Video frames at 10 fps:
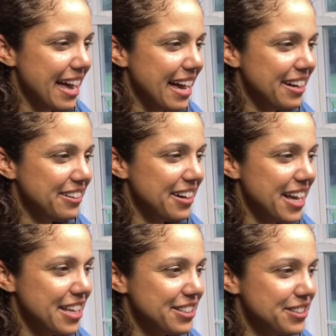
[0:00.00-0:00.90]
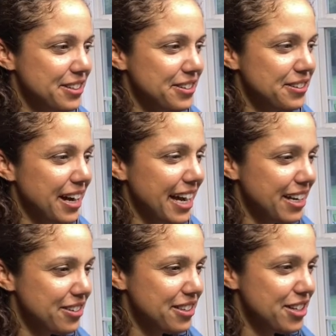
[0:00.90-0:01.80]
All right, so I
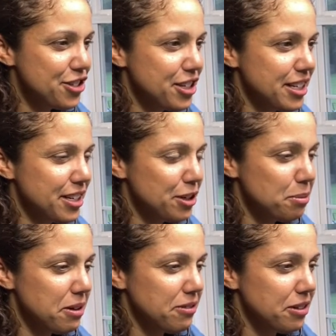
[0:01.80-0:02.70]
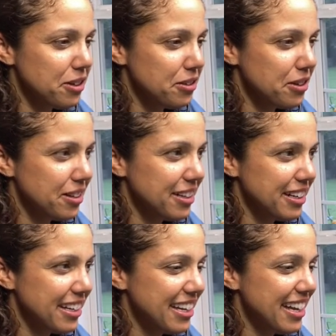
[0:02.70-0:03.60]
don't think she can hear me very well.
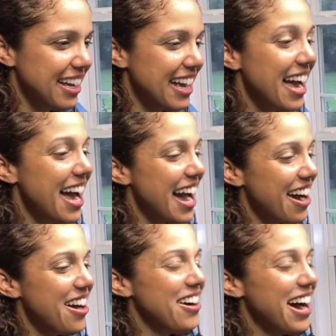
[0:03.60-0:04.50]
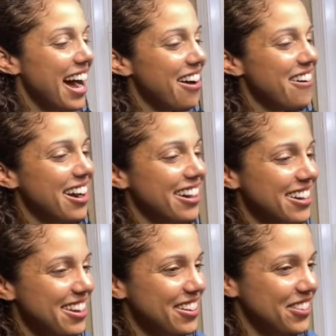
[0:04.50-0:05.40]
Oh, how are
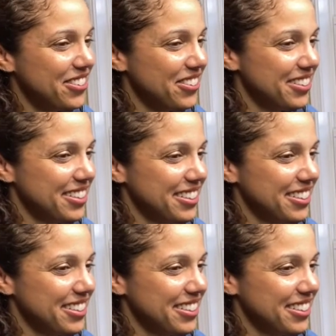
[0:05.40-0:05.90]
you?